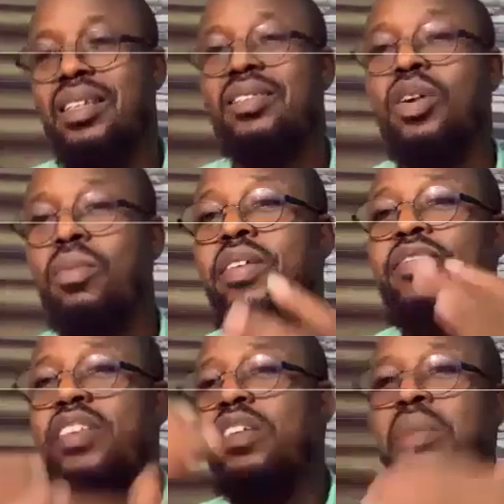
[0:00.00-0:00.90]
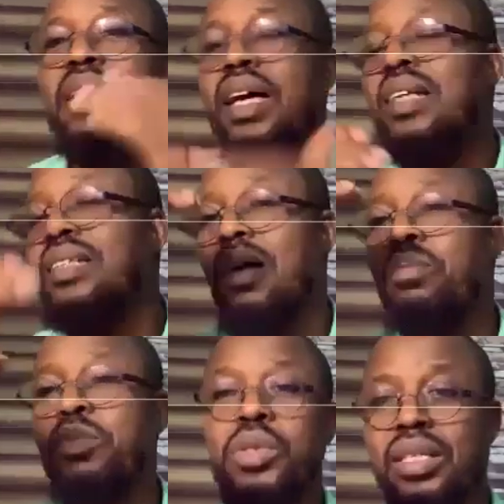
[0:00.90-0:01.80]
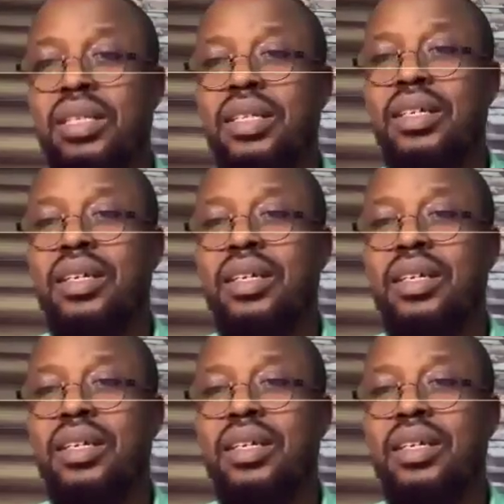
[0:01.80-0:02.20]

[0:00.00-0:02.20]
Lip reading: Some of them, the minters are muted,